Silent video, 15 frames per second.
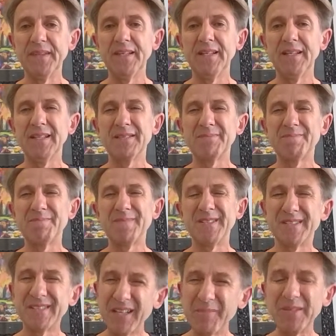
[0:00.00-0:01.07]
It's to
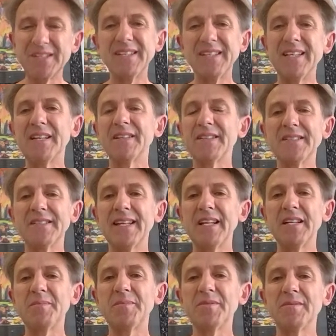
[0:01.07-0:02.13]
some extent
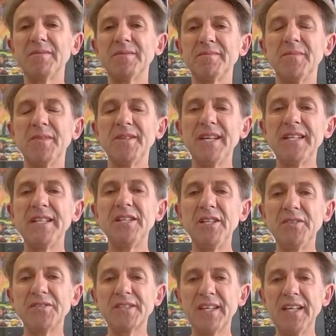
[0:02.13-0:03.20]
understandable with any
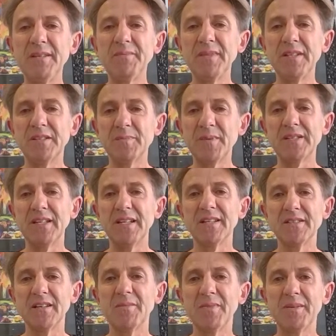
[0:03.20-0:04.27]
new scheme, especially at a
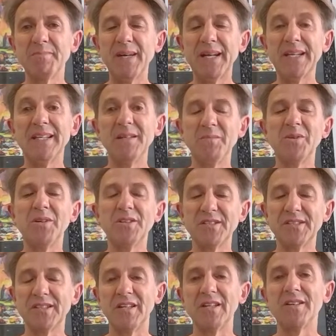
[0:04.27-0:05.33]
time when banking
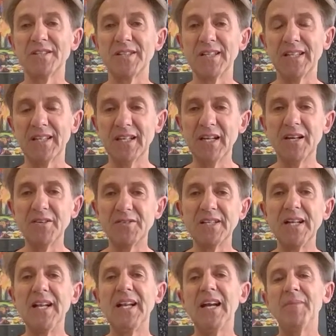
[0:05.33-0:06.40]
branches are largely closed,
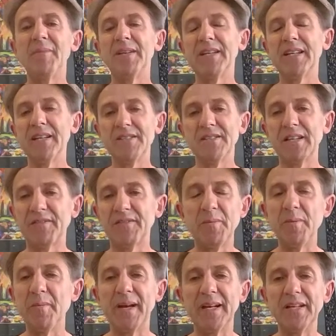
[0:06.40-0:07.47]
applications have to
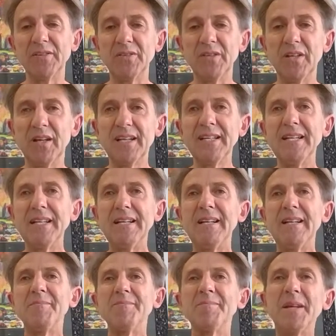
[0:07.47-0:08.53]
be made online.
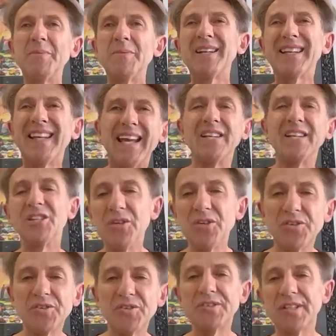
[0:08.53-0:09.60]
People are getting
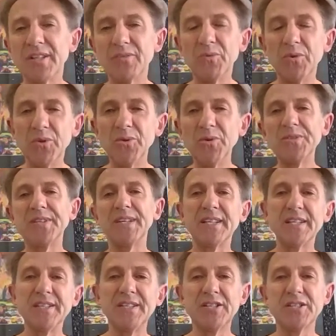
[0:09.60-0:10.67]
used to the rules, the
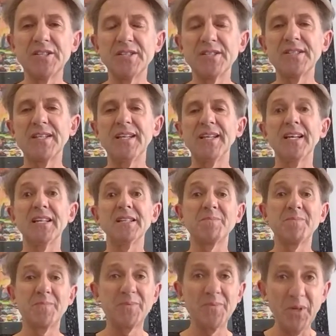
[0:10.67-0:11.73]
conditions, then that's
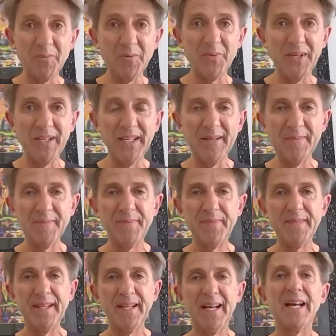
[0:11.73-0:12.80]
probably
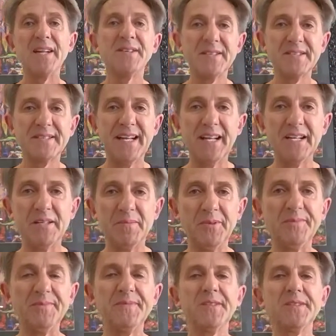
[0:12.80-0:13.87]
understandable.